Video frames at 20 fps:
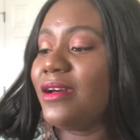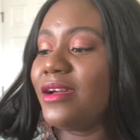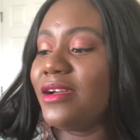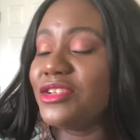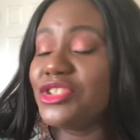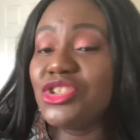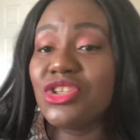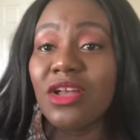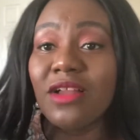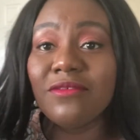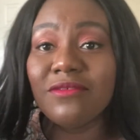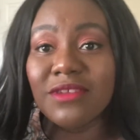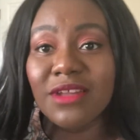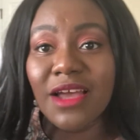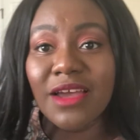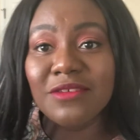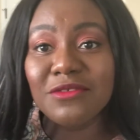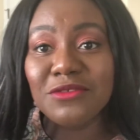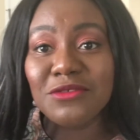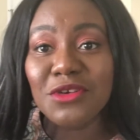shelf
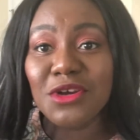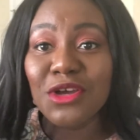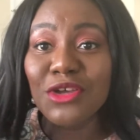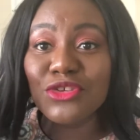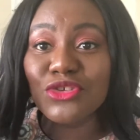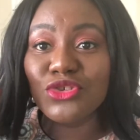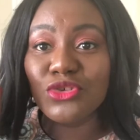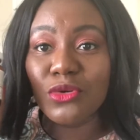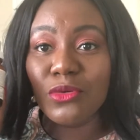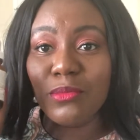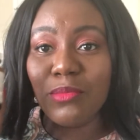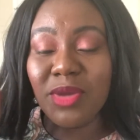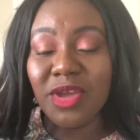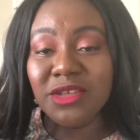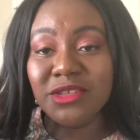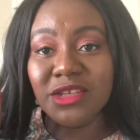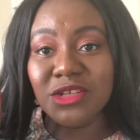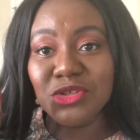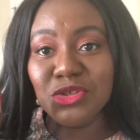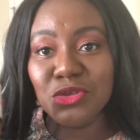life, so pay
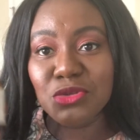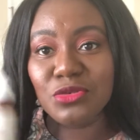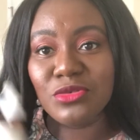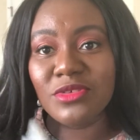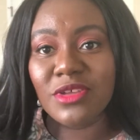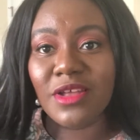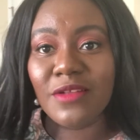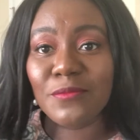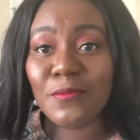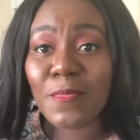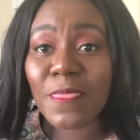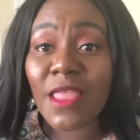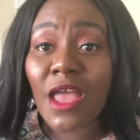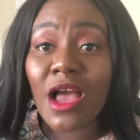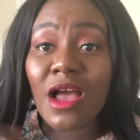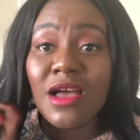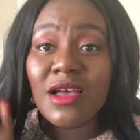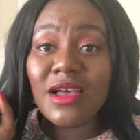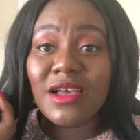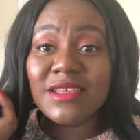attention to that.
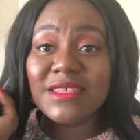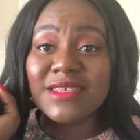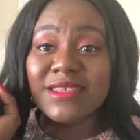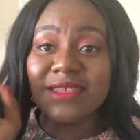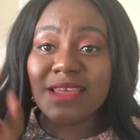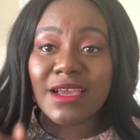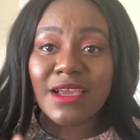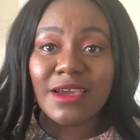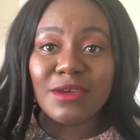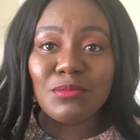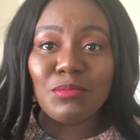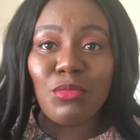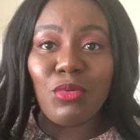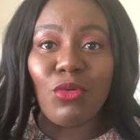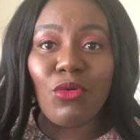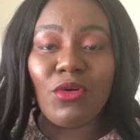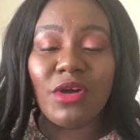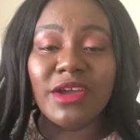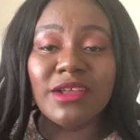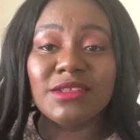a second
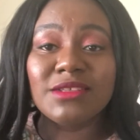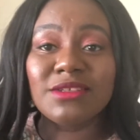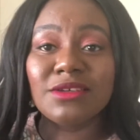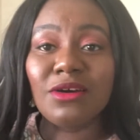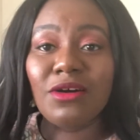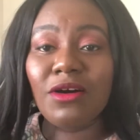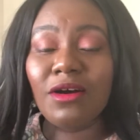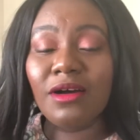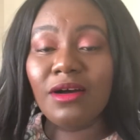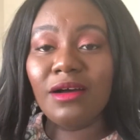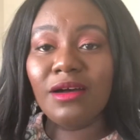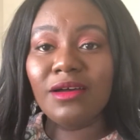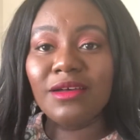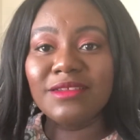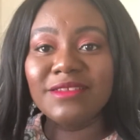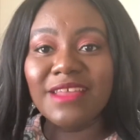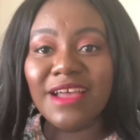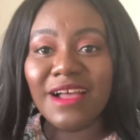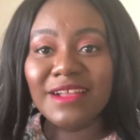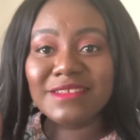point
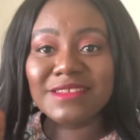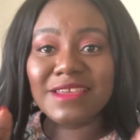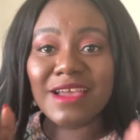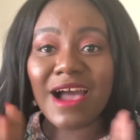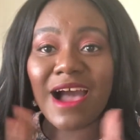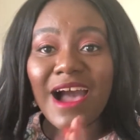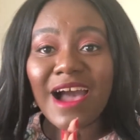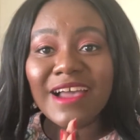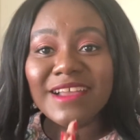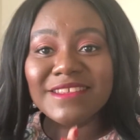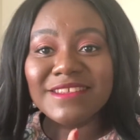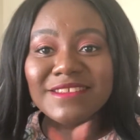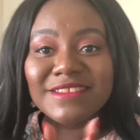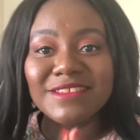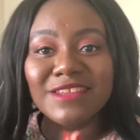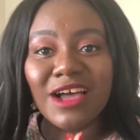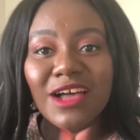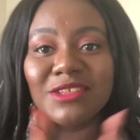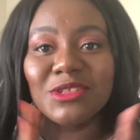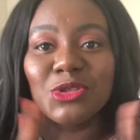that I did
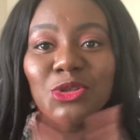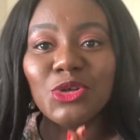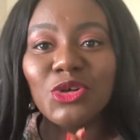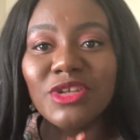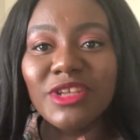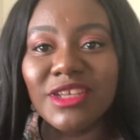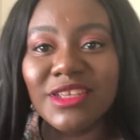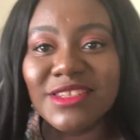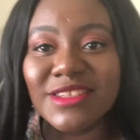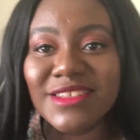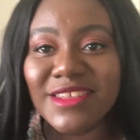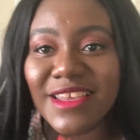not notice